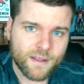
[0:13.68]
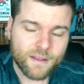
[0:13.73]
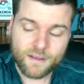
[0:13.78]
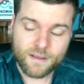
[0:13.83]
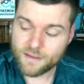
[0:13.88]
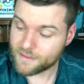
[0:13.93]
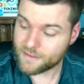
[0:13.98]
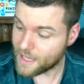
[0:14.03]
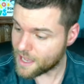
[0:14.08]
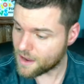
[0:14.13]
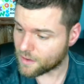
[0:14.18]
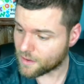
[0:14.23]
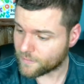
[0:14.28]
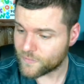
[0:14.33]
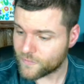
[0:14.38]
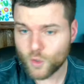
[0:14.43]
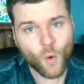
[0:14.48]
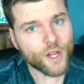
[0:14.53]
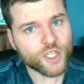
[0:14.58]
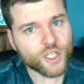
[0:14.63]
Now,
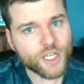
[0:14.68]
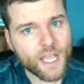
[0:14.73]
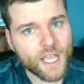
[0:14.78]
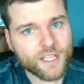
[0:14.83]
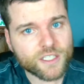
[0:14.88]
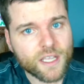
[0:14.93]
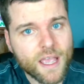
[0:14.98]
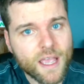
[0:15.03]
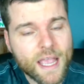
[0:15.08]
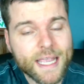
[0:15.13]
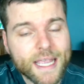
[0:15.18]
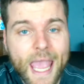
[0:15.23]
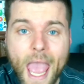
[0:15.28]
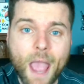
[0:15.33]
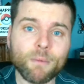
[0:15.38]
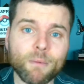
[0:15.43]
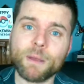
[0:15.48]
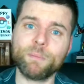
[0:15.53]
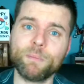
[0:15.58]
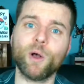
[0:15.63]
the question is, can
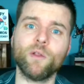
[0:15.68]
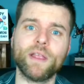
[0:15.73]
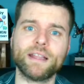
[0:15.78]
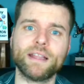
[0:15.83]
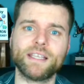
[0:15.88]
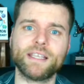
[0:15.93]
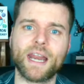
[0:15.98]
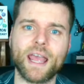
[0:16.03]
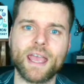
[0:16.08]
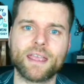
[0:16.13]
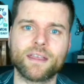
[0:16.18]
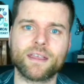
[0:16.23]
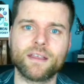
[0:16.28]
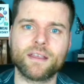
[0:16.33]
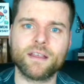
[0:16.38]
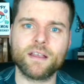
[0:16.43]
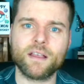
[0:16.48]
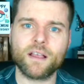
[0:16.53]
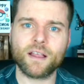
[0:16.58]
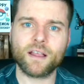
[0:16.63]
we pull that today?
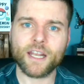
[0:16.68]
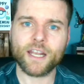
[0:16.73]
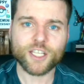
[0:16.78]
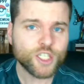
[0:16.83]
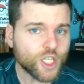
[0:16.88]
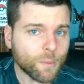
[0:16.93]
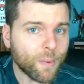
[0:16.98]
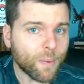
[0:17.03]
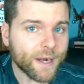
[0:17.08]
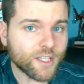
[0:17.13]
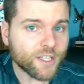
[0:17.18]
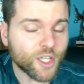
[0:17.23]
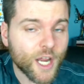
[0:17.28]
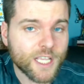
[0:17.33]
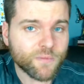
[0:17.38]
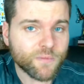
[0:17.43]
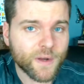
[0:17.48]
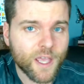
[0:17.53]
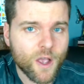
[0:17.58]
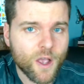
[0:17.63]
Let's jump right into
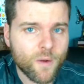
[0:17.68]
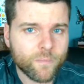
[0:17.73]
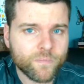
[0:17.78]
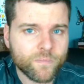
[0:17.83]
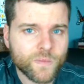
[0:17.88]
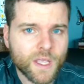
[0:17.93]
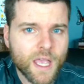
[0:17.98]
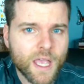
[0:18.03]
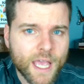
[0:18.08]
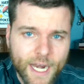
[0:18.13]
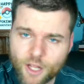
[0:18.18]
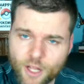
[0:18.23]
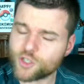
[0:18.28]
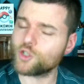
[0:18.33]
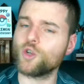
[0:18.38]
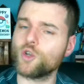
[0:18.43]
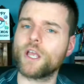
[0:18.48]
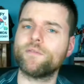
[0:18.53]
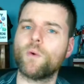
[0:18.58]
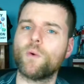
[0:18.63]
today's video, announce a
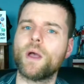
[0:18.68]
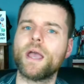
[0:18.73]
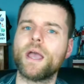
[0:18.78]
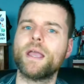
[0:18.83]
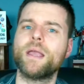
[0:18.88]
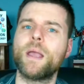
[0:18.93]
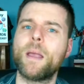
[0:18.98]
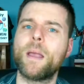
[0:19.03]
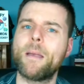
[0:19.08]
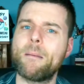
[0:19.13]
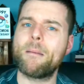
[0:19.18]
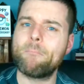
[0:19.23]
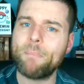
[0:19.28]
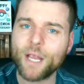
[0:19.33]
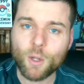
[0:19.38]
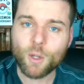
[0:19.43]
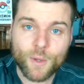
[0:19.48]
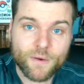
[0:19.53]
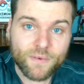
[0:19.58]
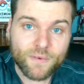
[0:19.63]
new giveaway,
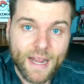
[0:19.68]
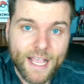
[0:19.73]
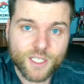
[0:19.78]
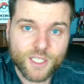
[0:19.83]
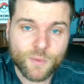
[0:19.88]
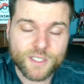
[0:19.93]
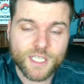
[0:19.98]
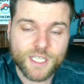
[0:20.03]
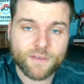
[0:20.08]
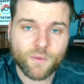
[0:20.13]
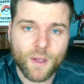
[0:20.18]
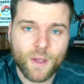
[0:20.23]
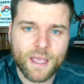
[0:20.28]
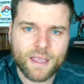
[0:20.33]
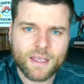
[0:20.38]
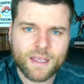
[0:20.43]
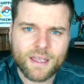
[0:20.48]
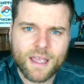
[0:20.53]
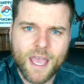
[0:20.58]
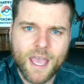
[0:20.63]
pick a winner for last week's giveaway,
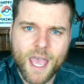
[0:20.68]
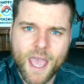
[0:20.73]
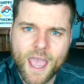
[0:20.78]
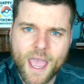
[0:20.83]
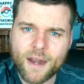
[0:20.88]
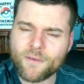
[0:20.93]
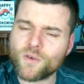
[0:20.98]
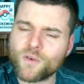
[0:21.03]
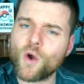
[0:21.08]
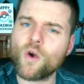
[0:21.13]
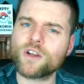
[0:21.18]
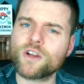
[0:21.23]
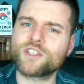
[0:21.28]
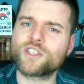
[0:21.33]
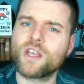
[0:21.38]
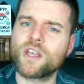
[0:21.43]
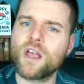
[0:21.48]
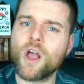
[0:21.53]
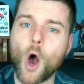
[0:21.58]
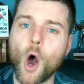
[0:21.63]
and of course,
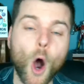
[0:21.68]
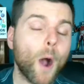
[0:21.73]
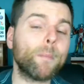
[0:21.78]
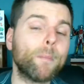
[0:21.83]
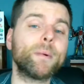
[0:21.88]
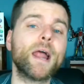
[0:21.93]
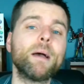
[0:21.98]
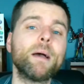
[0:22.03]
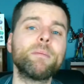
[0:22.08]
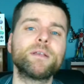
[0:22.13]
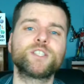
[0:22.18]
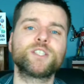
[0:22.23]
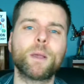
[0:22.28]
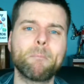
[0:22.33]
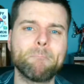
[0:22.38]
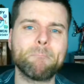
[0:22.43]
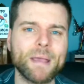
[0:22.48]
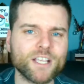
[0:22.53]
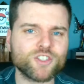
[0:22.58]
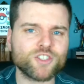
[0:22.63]
open up
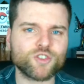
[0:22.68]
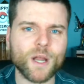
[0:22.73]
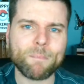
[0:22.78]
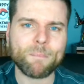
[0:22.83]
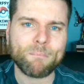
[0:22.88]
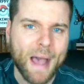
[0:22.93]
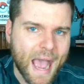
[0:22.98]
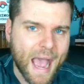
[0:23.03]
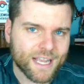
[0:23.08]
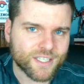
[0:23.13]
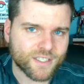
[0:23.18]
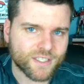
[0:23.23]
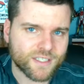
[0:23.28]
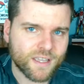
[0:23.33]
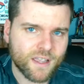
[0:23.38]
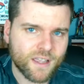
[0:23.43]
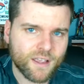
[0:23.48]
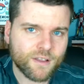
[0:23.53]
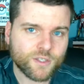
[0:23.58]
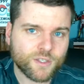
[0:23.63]
some mystery boxes.
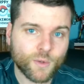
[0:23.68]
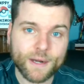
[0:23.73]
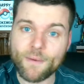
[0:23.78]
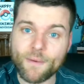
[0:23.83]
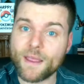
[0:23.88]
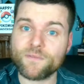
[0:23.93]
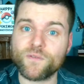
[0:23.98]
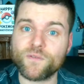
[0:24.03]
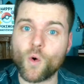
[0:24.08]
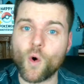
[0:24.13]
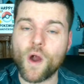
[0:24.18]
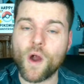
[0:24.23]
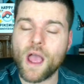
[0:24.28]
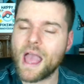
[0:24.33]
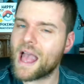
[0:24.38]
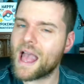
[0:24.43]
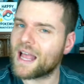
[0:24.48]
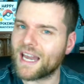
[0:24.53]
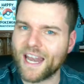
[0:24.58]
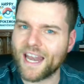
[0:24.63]
So what are you waiting for?
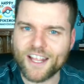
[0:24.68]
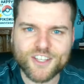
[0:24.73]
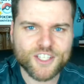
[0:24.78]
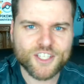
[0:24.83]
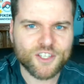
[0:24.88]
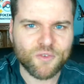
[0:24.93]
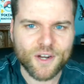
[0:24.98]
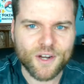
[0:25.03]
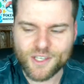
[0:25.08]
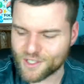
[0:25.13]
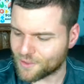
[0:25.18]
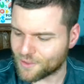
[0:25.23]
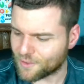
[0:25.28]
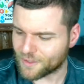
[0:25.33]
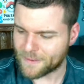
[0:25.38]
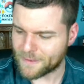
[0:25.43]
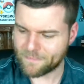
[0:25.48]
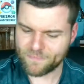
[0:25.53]
Let's just get right into it.